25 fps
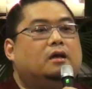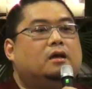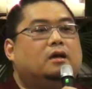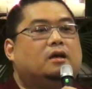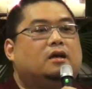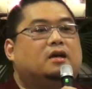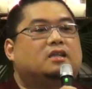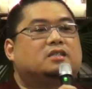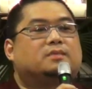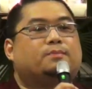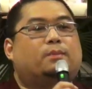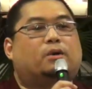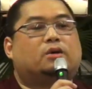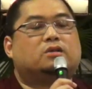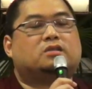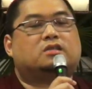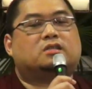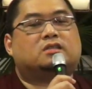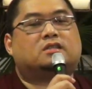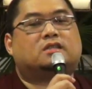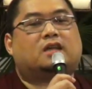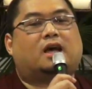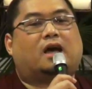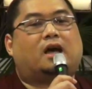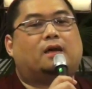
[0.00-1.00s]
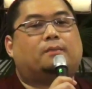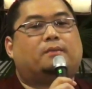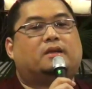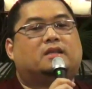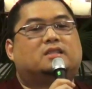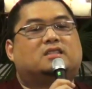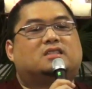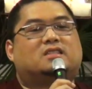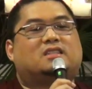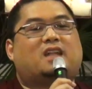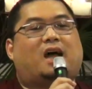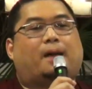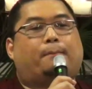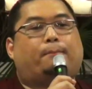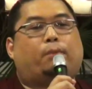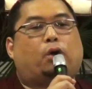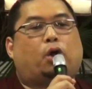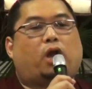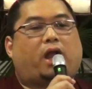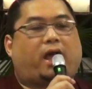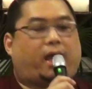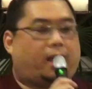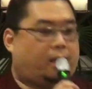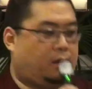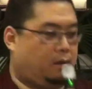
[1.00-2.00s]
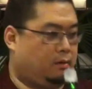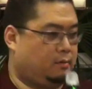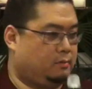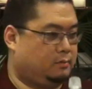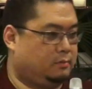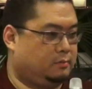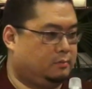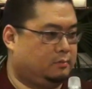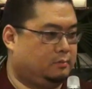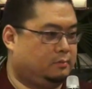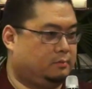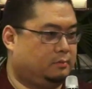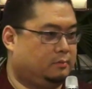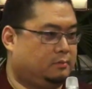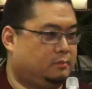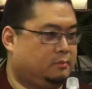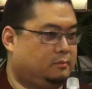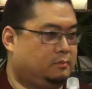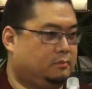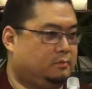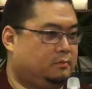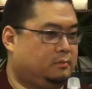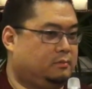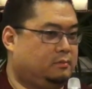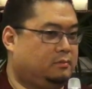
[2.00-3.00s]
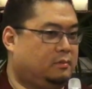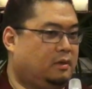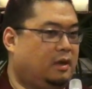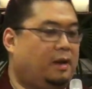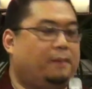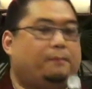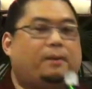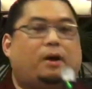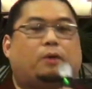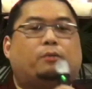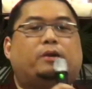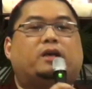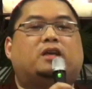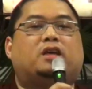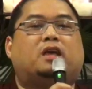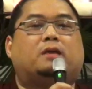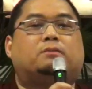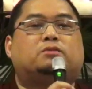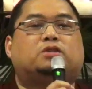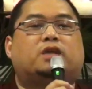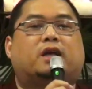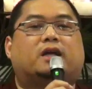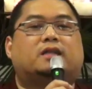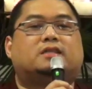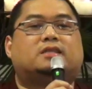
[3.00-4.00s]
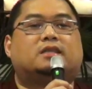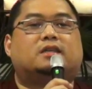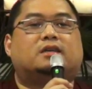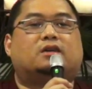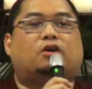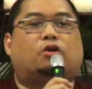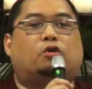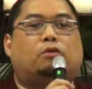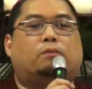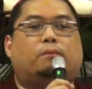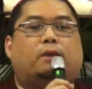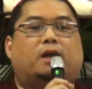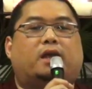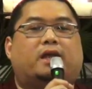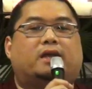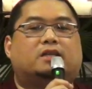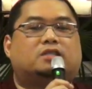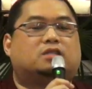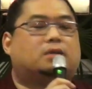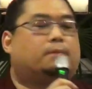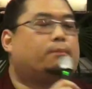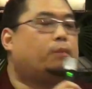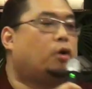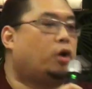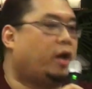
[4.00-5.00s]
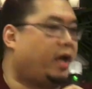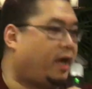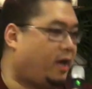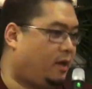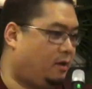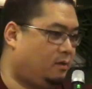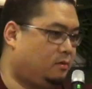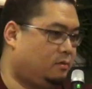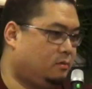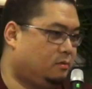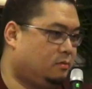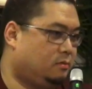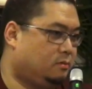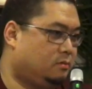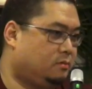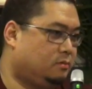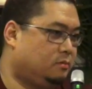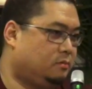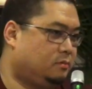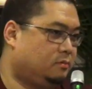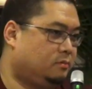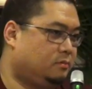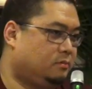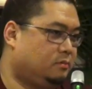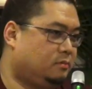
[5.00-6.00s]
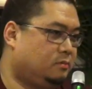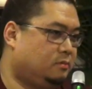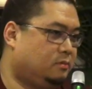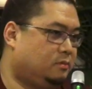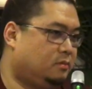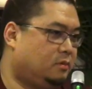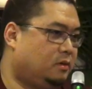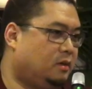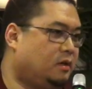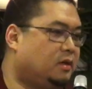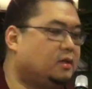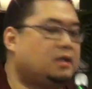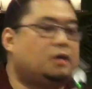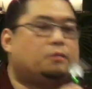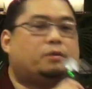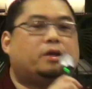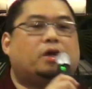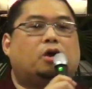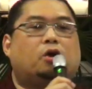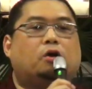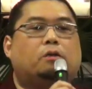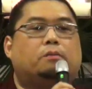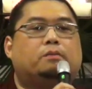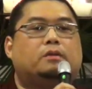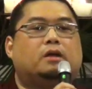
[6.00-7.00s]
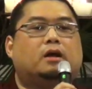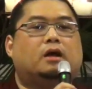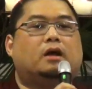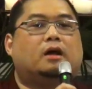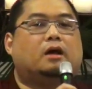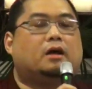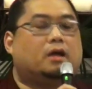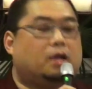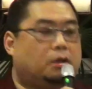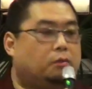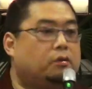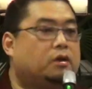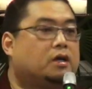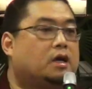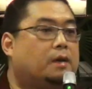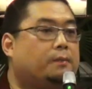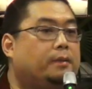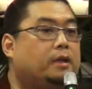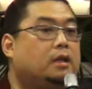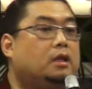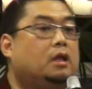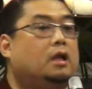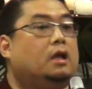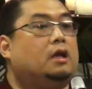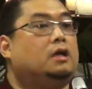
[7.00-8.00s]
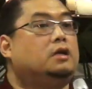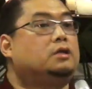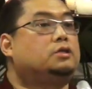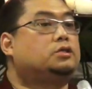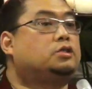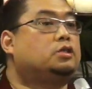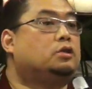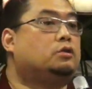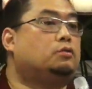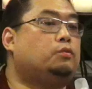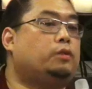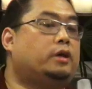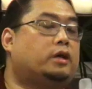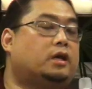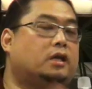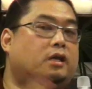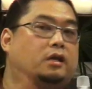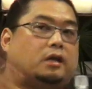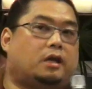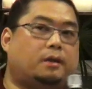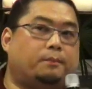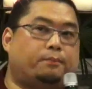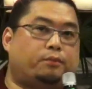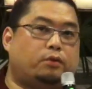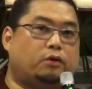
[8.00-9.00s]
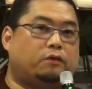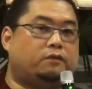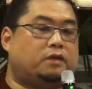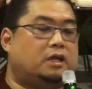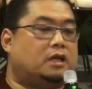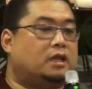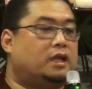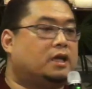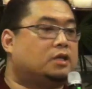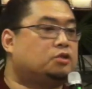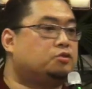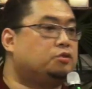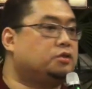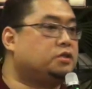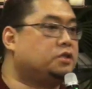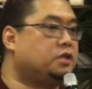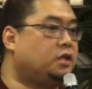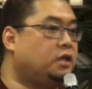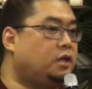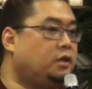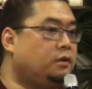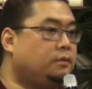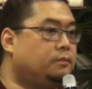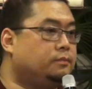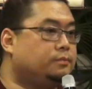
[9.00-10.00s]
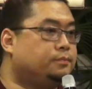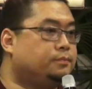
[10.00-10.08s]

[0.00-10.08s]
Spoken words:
Because most of the time it's not Boleh. But we keep chanting Malaysia Boleh. And then we hope it will come in. So we're going to improve the electricity.